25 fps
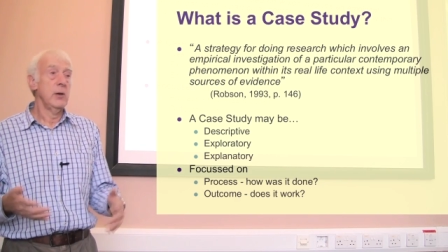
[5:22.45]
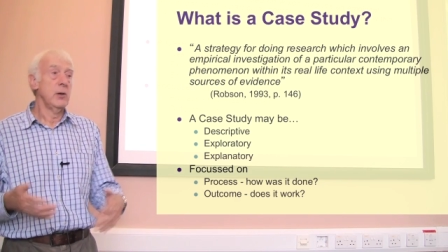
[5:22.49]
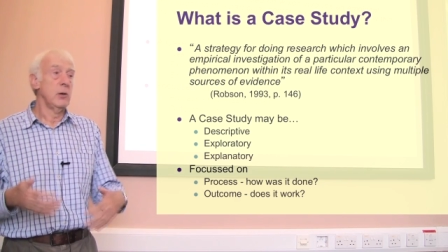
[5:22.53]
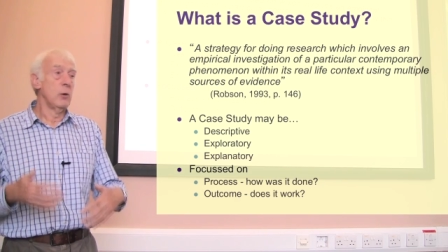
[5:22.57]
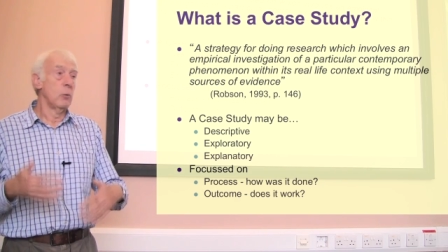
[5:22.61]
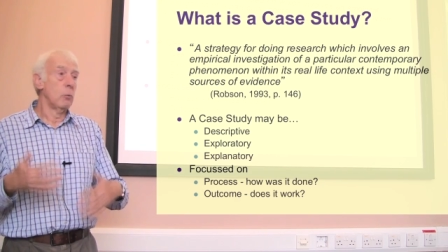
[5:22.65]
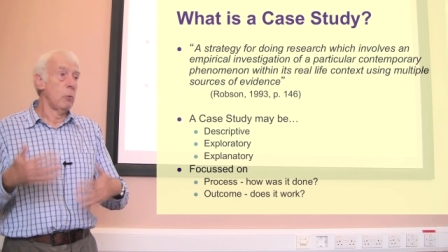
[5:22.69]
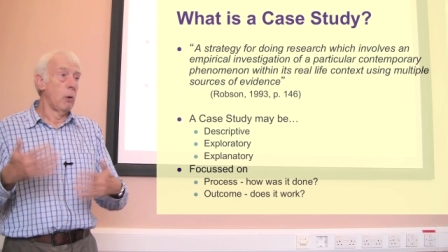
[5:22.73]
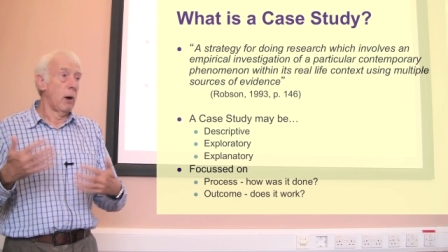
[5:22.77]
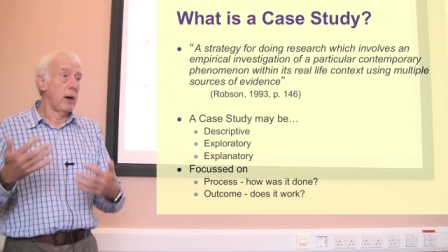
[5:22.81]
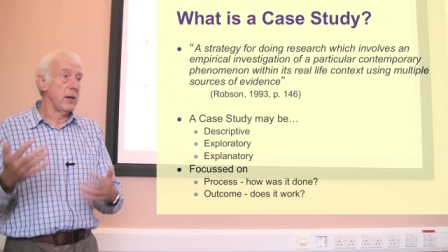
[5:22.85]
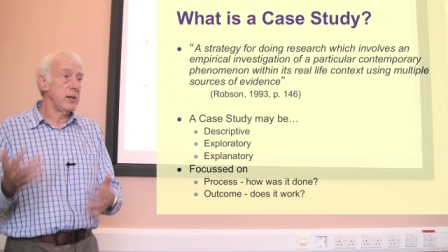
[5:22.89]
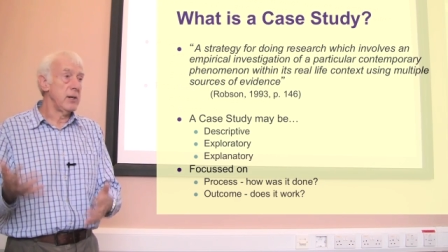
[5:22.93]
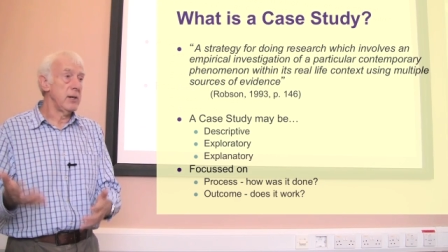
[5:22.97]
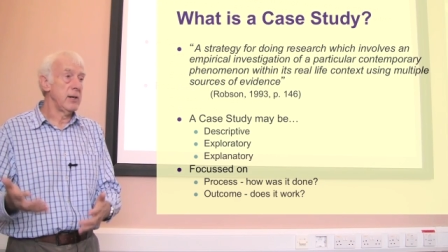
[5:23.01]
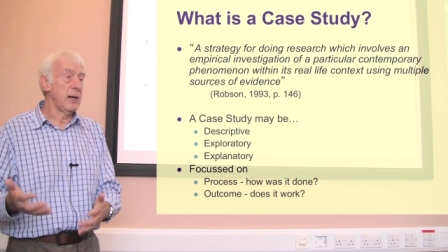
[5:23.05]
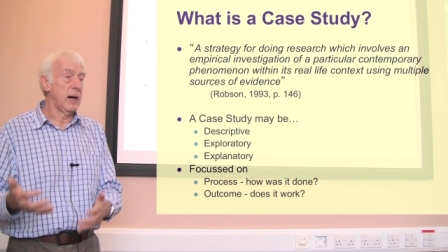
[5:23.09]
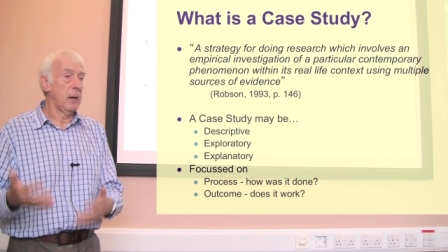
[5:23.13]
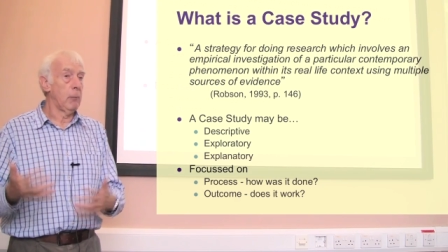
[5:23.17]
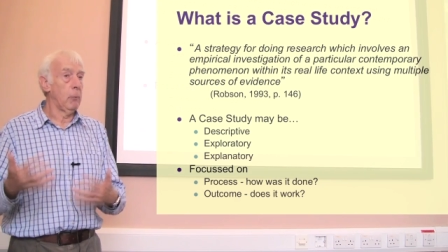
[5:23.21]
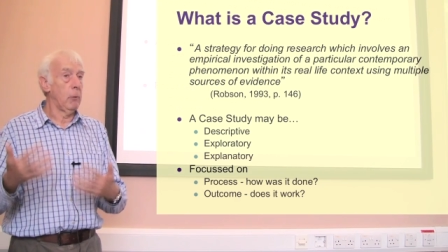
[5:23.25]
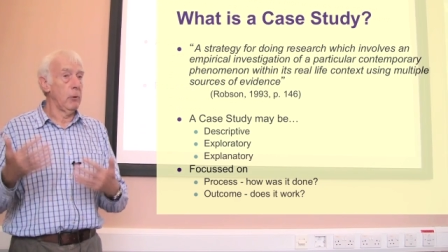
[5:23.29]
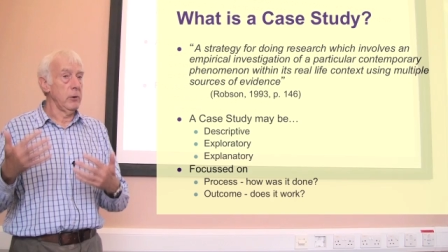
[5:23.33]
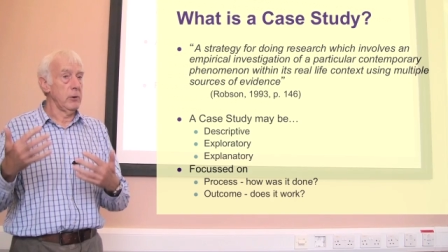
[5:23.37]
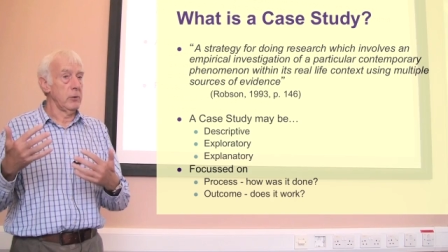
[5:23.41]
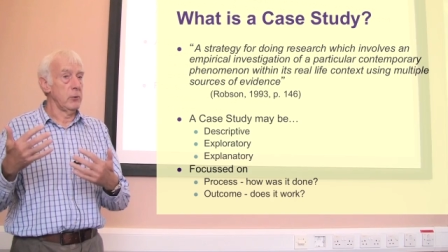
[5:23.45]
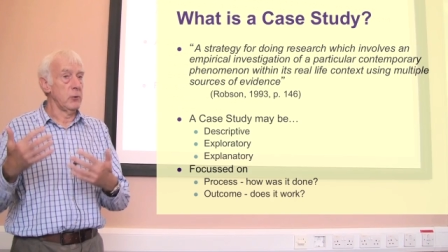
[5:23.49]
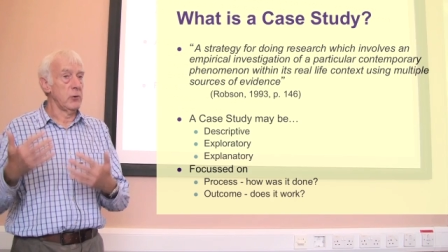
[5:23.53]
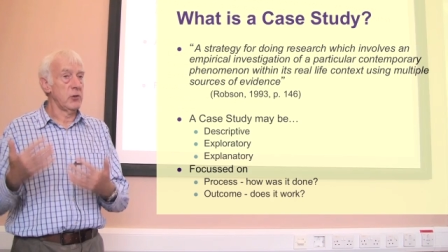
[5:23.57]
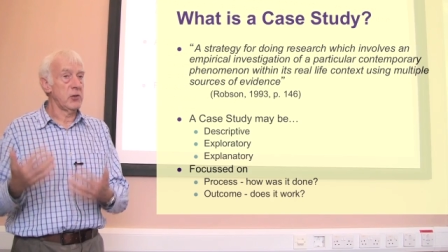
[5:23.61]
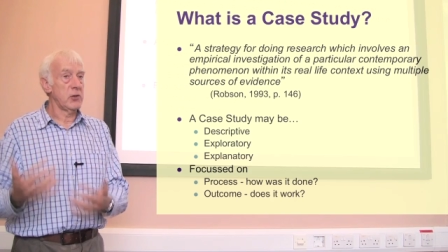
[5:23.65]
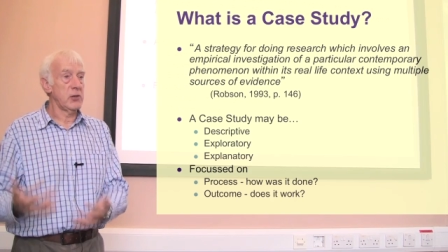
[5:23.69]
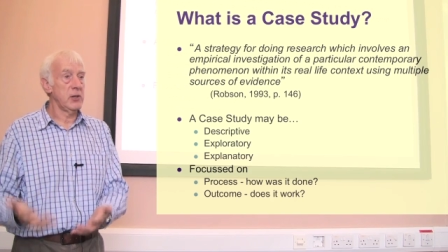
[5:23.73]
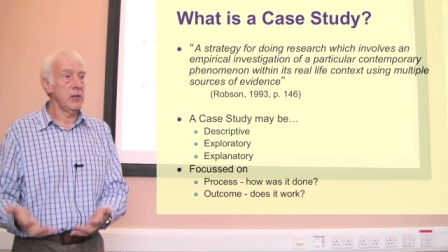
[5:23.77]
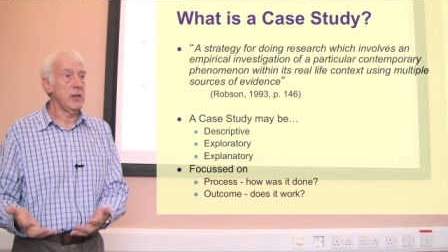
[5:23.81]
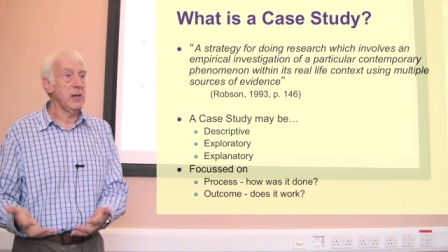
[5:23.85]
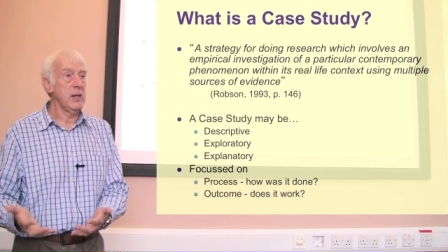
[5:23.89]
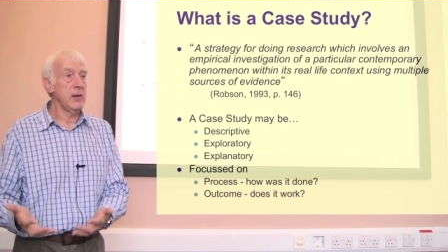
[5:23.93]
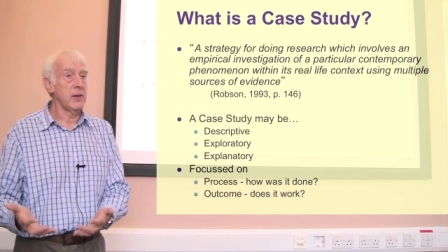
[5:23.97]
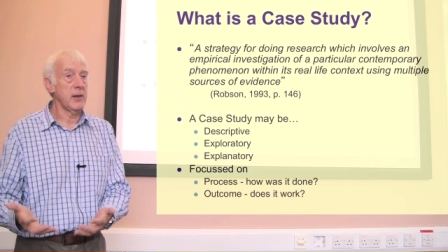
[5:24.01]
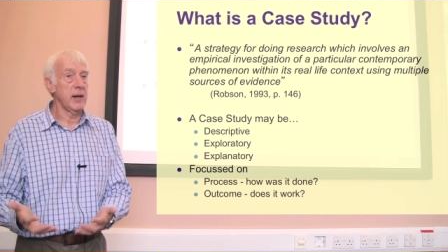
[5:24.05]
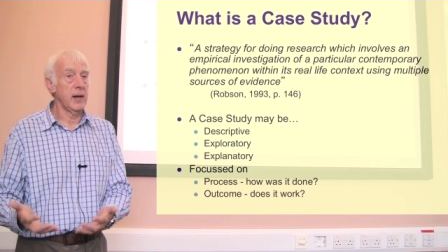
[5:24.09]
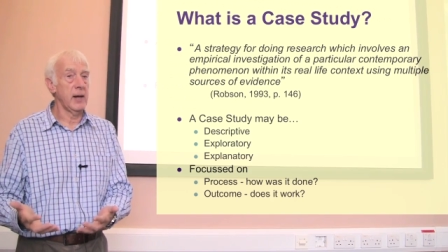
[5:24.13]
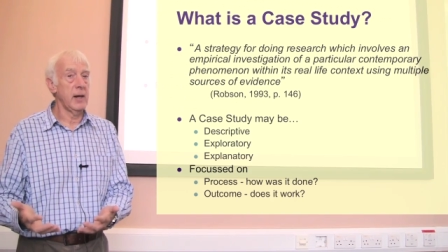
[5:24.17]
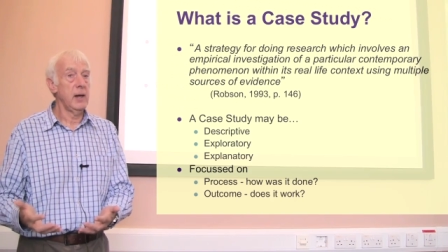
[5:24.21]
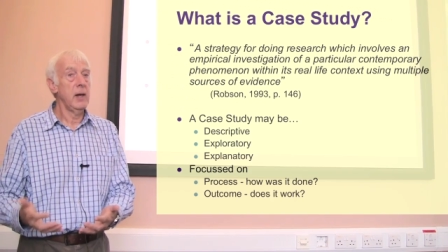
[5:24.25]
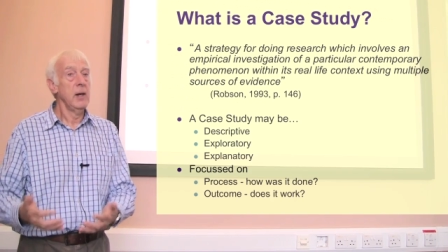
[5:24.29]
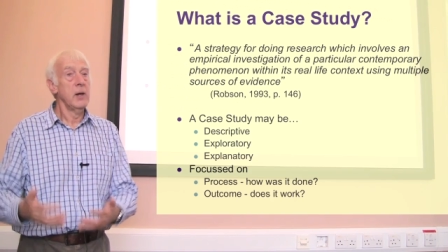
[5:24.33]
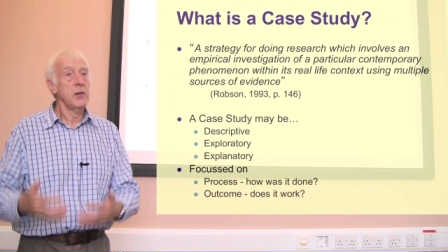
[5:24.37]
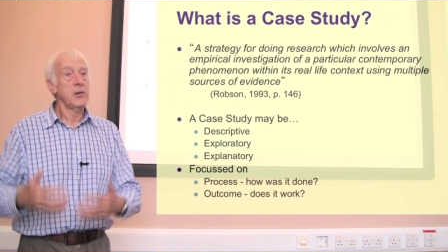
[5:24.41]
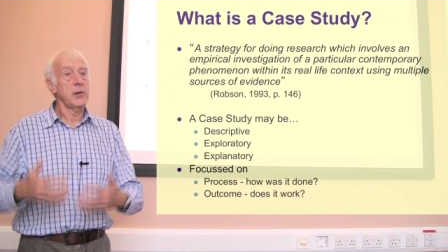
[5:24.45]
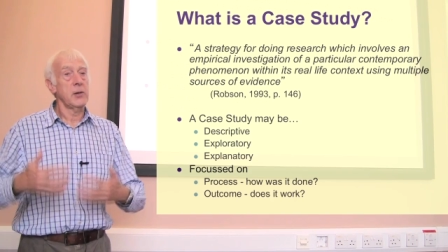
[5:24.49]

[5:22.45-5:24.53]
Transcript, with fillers: you're writing up what you see there,